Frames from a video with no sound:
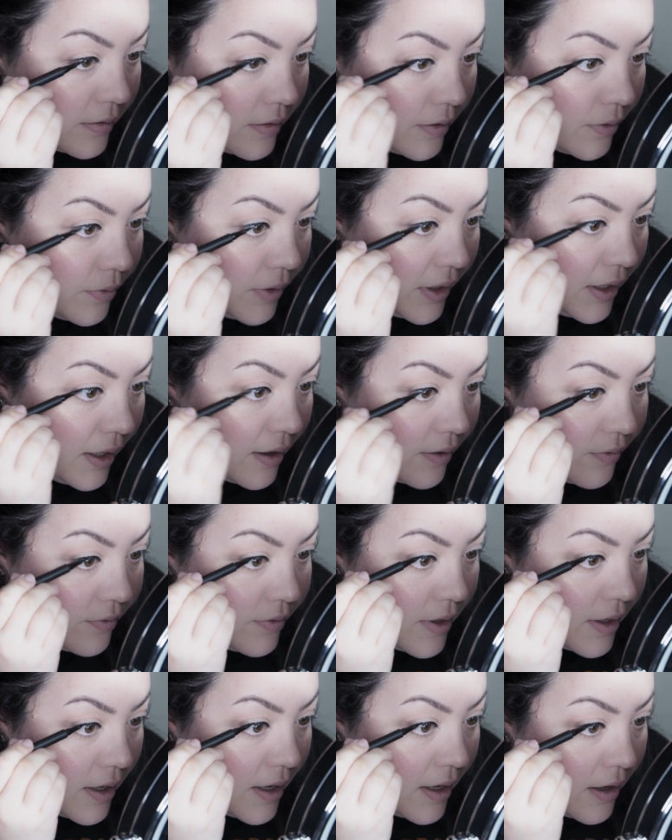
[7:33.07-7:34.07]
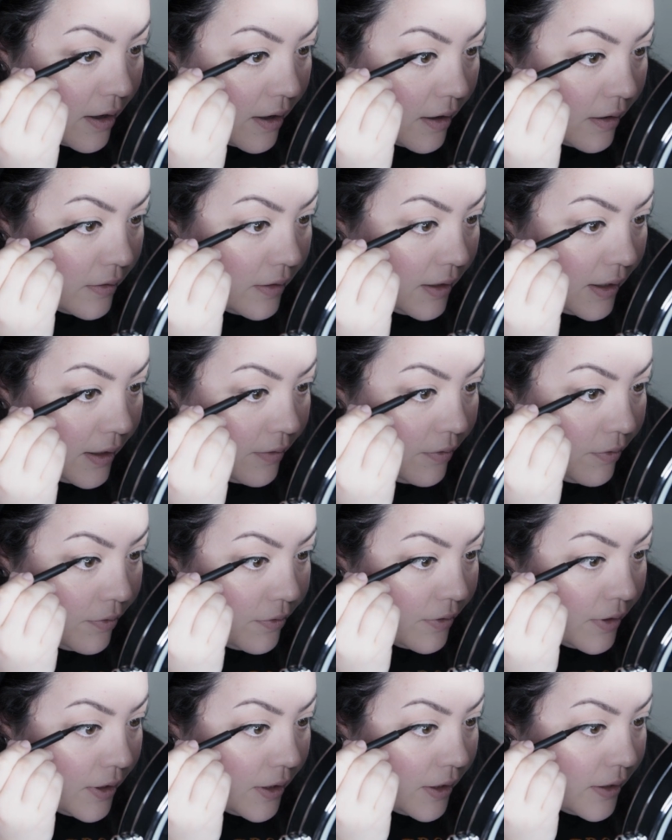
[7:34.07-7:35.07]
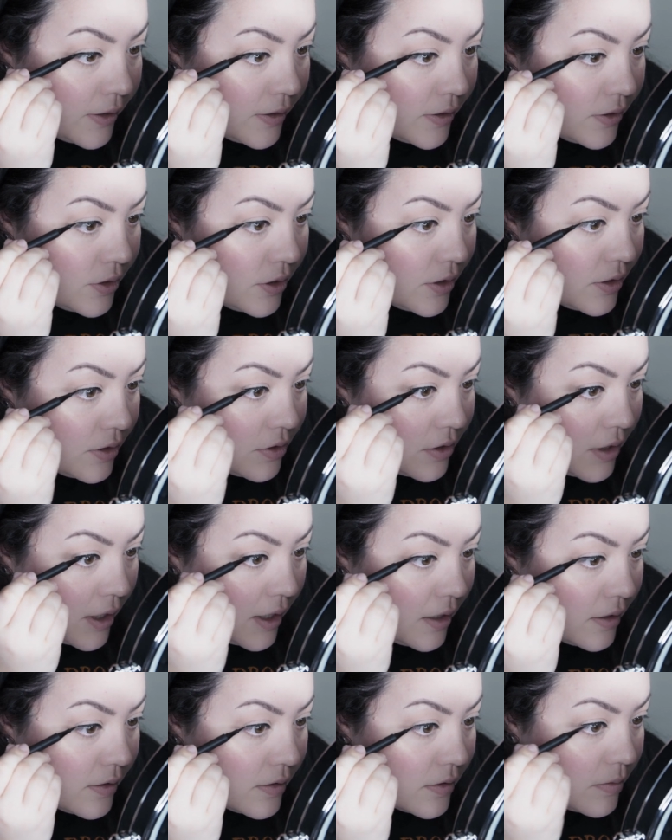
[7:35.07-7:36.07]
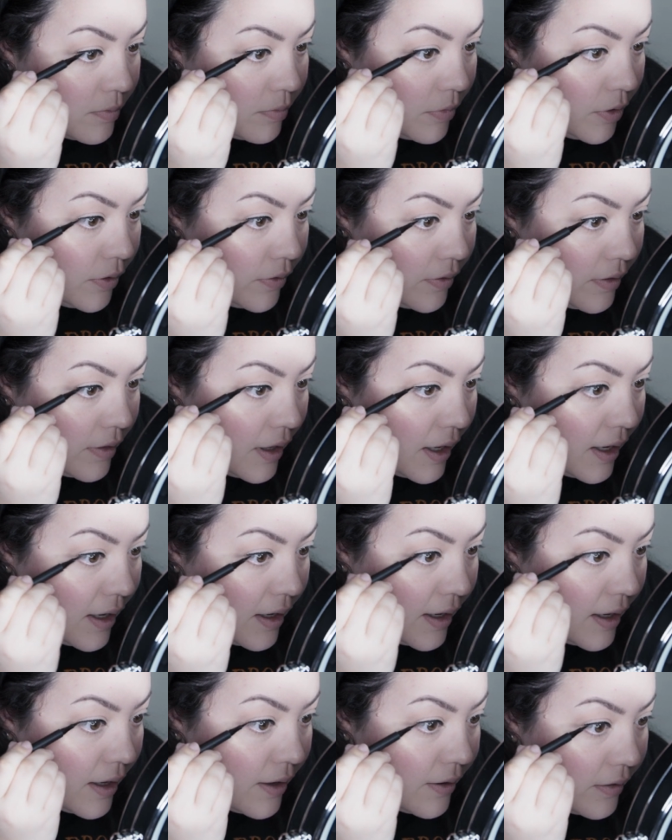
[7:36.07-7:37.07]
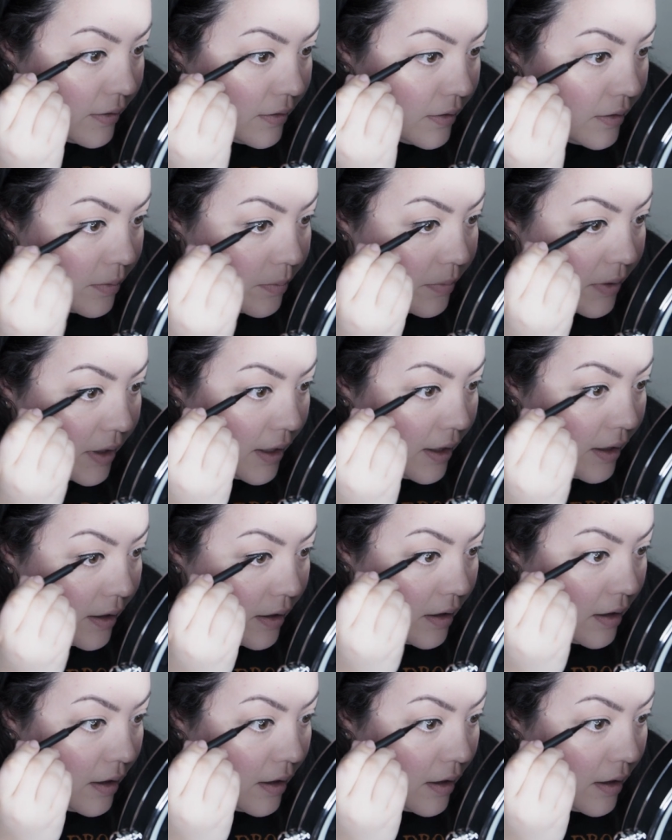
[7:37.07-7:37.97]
So we have done our lid first, just trying to smooth that out a little bit.